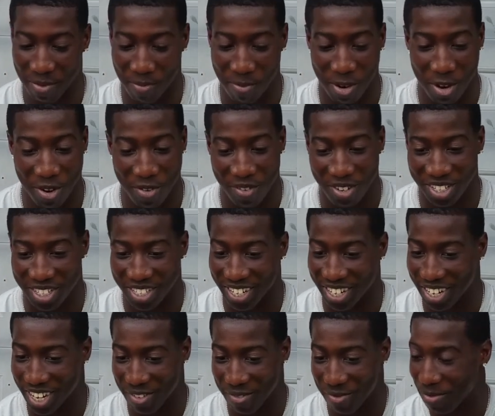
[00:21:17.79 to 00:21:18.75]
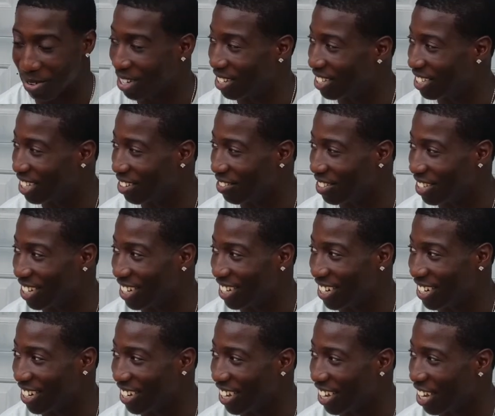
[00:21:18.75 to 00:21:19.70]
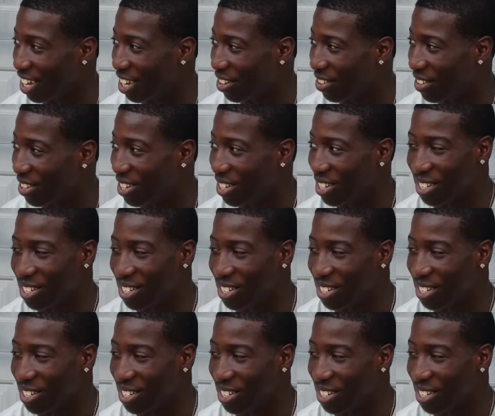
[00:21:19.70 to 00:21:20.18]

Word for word: I'm nervous. I haven't played safety in a game.